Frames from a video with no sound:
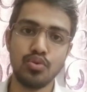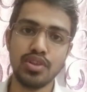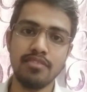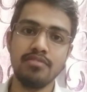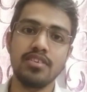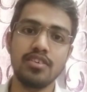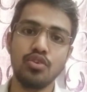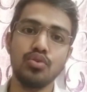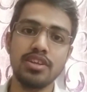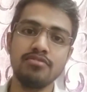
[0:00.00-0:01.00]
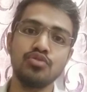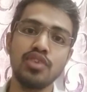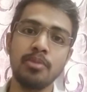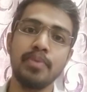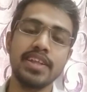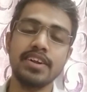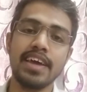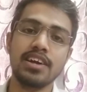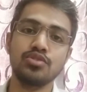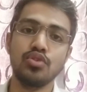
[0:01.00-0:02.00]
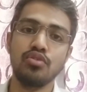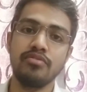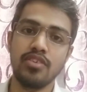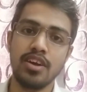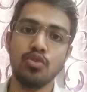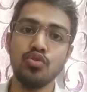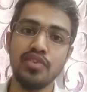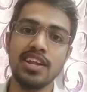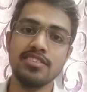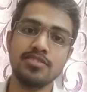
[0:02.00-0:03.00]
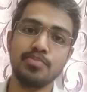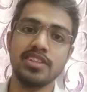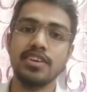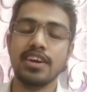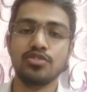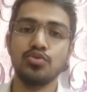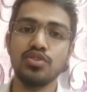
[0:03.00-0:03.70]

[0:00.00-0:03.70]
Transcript: Owners will pay the tax, or who will else pay the tax?